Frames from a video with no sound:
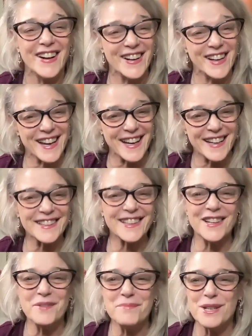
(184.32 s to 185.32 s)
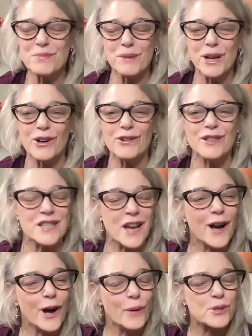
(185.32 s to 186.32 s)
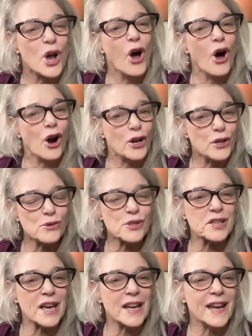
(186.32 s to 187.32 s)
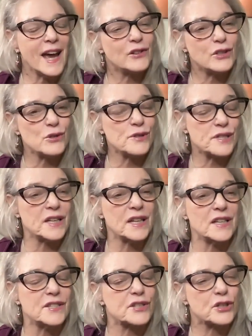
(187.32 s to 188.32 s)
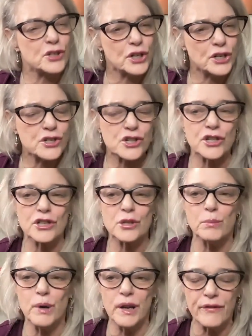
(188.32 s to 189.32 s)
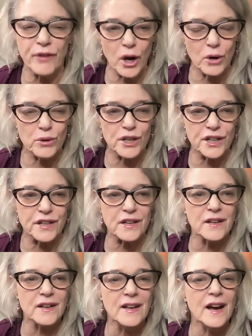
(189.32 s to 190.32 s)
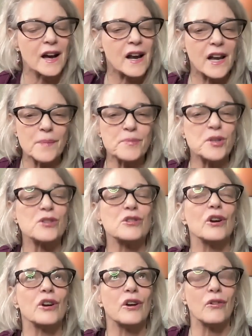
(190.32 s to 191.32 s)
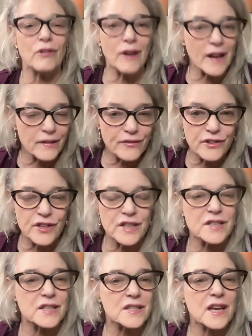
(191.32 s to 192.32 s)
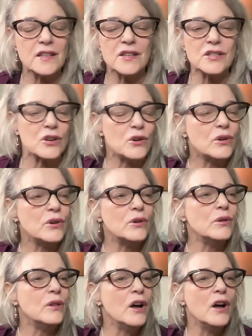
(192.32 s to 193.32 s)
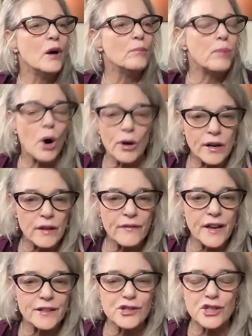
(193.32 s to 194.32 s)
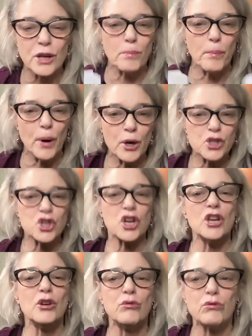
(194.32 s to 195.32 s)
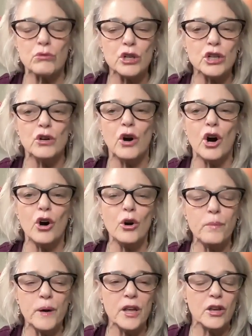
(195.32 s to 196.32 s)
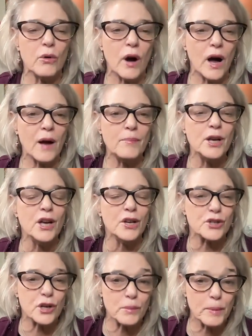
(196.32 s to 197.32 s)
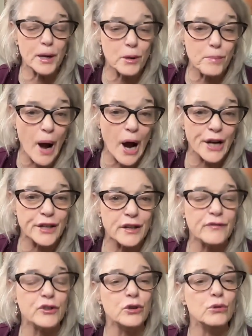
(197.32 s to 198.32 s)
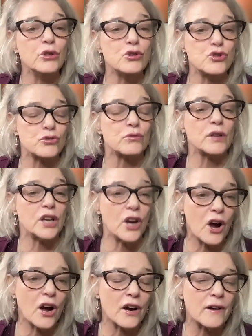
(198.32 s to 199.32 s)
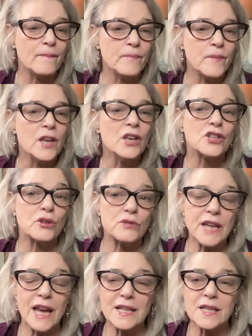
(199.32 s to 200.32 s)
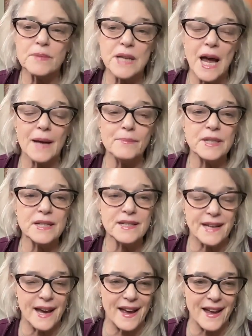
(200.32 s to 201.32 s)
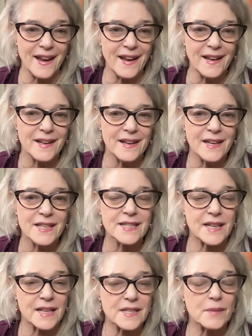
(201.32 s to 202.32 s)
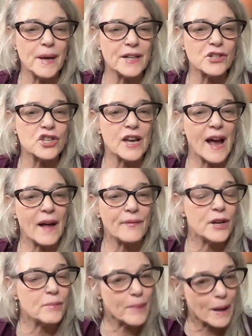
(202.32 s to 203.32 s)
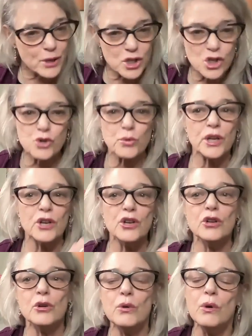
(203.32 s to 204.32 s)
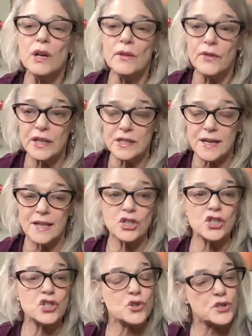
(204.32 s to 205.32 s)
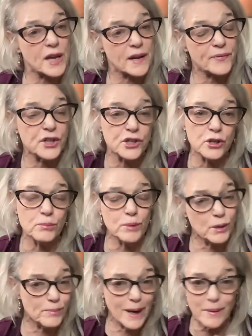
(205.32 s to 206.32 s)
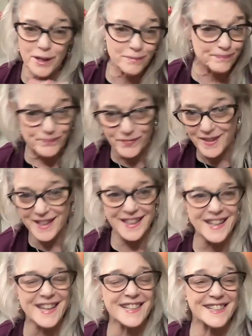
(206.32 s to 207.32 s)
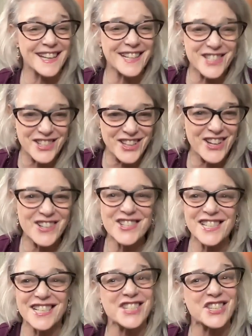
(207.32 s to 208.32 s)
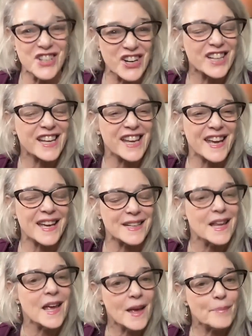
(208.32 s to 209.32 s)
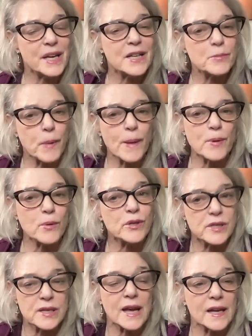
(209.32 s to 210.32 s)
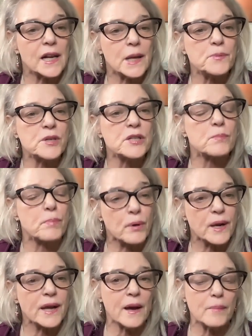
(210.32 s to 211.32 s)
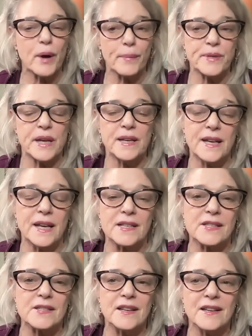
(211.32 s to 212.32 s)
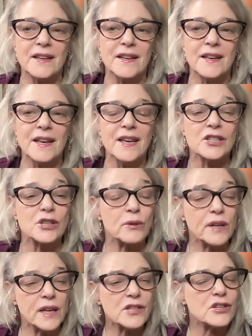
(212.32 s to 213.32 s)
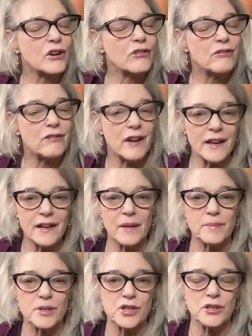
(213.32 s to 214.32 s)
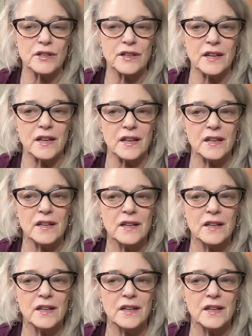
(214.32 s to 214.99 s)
Okay, a little amusement always helps. Are you setting out new seeds to nurture, to bring forward? Eclipses are great for this. It's like this whole portal of energy pushing you through, opening you up to a bigger part of who you truly are. So take some time today, set some energy out there, maybe just renew the intentions you set at the new moon, maybe ditch those and start again, because people will say eclipses bring abrupt endings. So it is a great opportunity